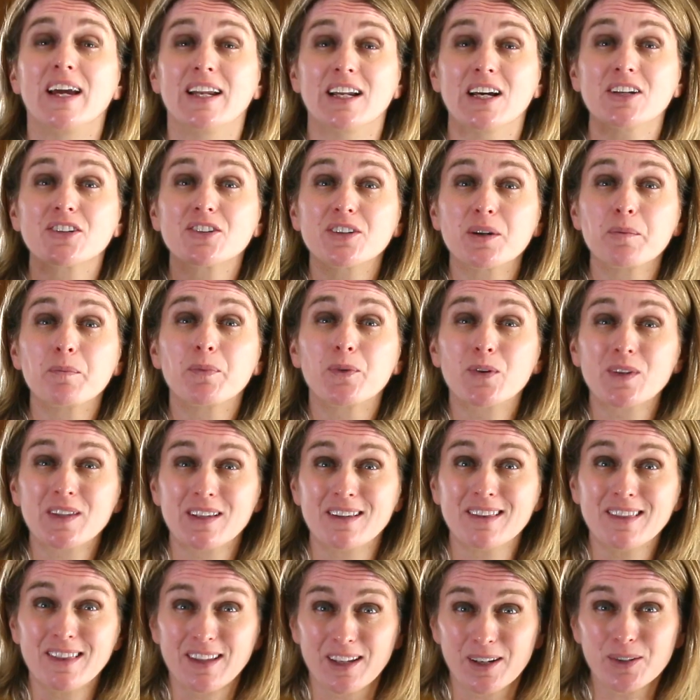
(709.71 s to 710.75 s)
Another
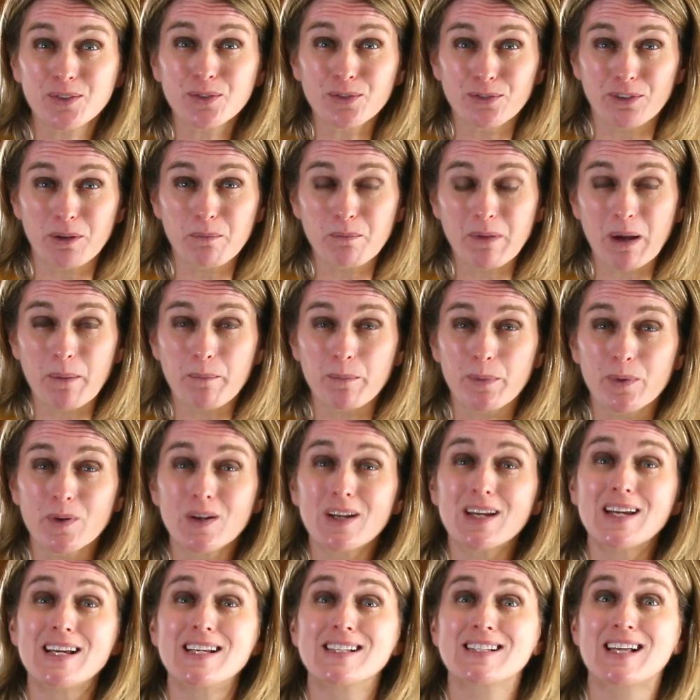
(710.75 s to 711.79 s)
important thing to remember
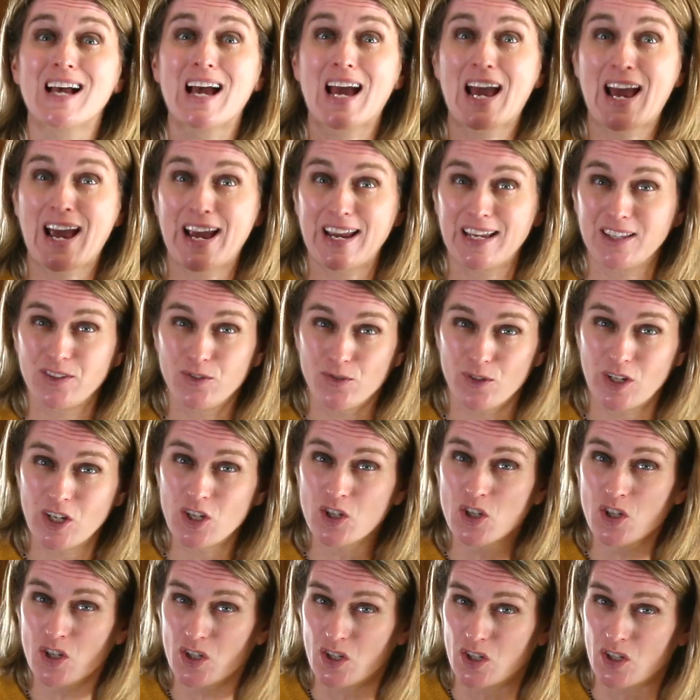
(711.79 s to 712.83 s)
is
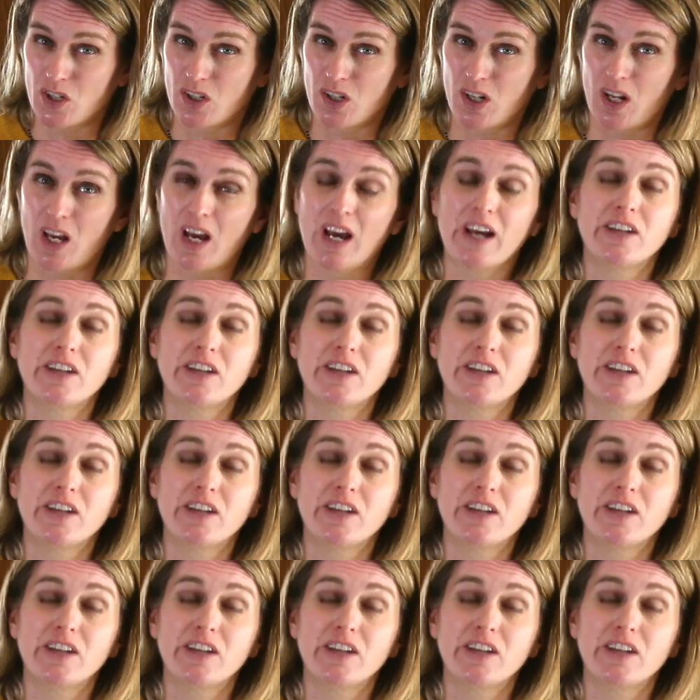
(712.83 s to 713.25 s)
hydration.